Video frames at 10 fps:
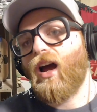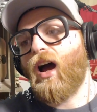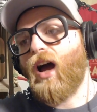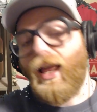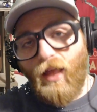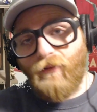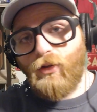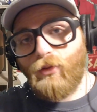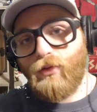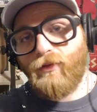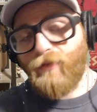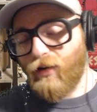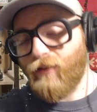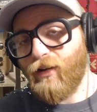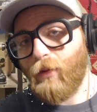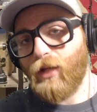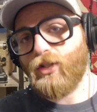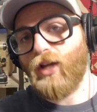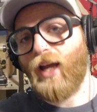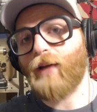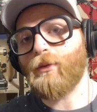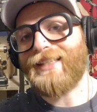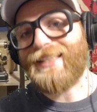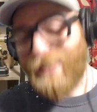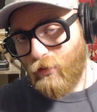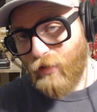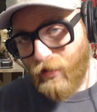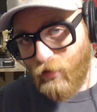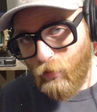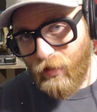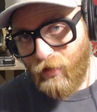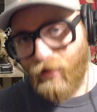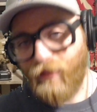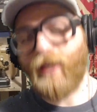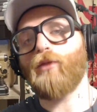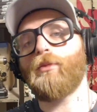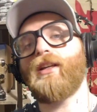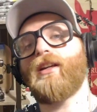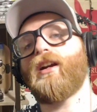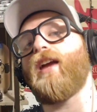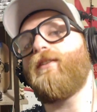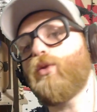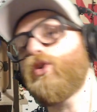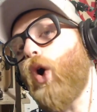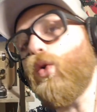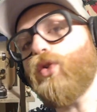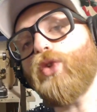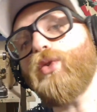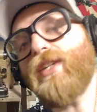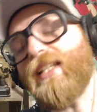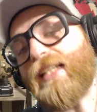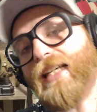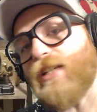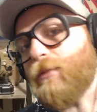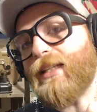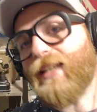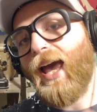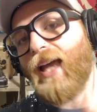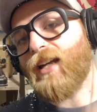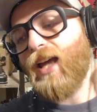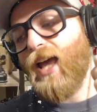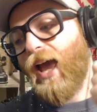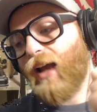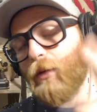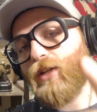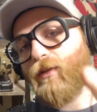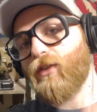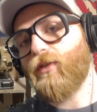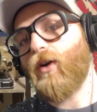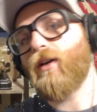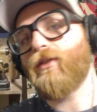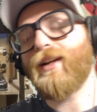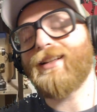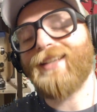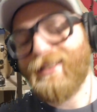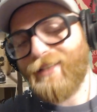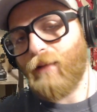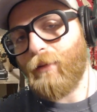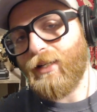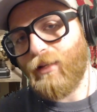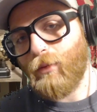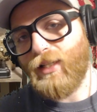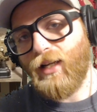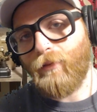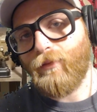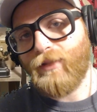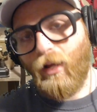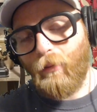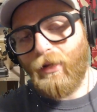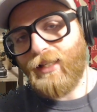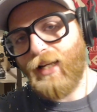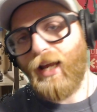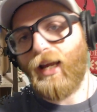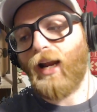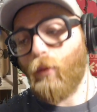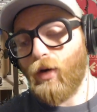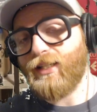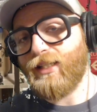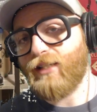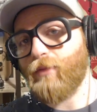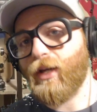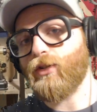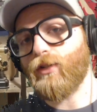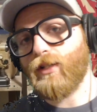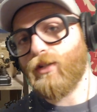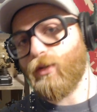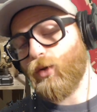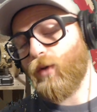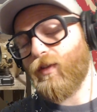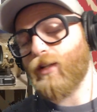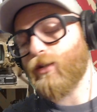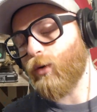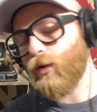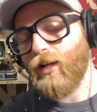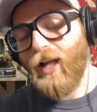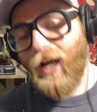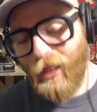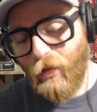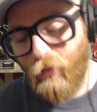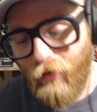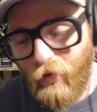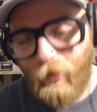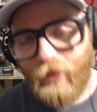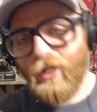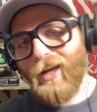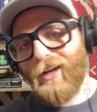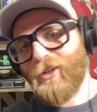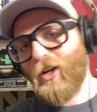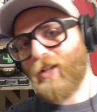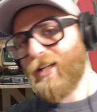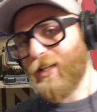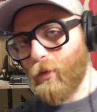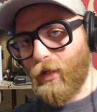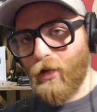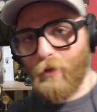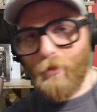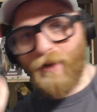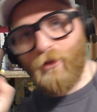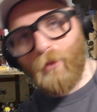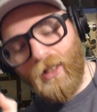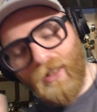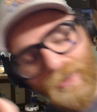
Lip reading: I love you very, very much, and I will see you next week. Thank you for being here. If you go to DC to meet Ken and a bunch of other Fallout fans, tell them I said what's up. Tell them I said hey, and I want to see some pictures. So join the Discord. I love you very much, and I'll talk to you next week. Bye, everybody.